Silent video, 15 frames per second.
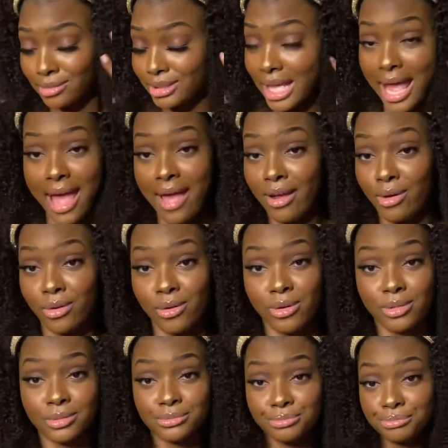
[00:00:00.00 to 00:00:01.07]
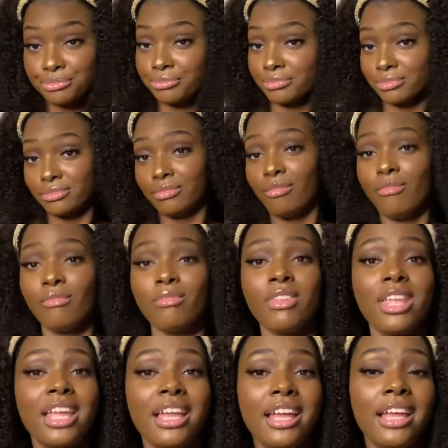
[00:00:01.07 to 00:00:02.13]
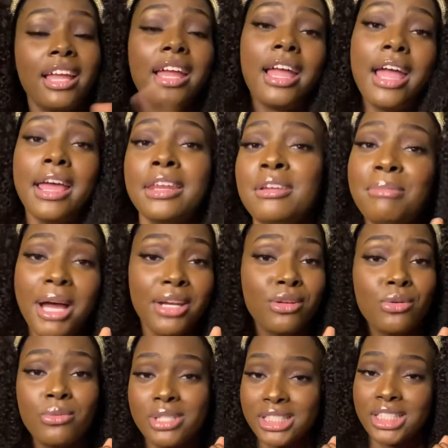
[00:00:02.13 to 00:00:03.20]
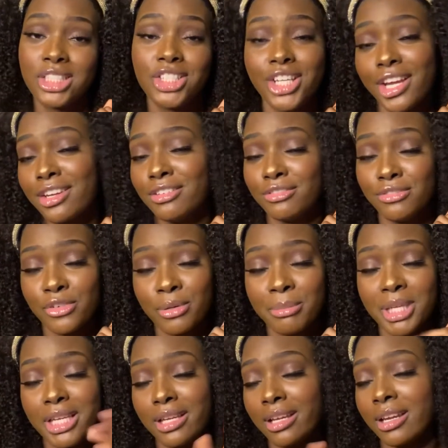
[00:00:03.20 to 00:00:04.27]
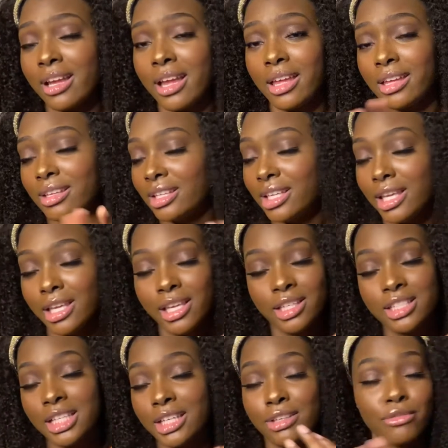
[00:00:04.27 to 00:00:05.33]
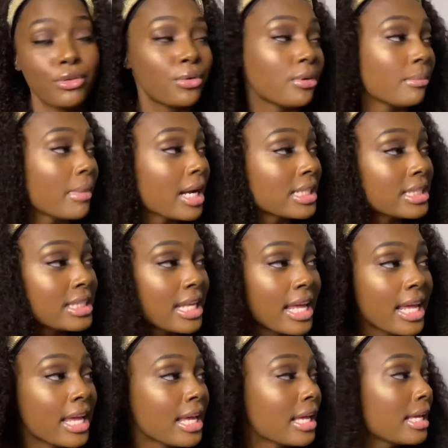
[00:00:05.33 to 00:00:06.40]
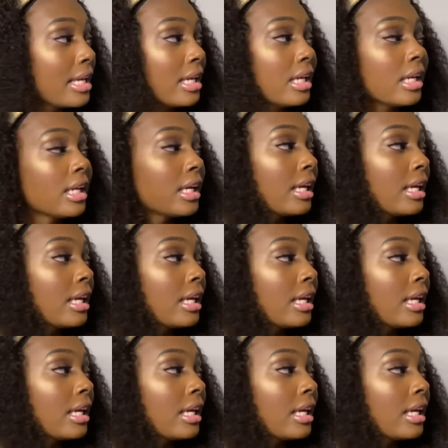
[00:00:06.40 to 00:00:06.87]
at all. Anybody who wasn't checking for me, it didn't ruin my day.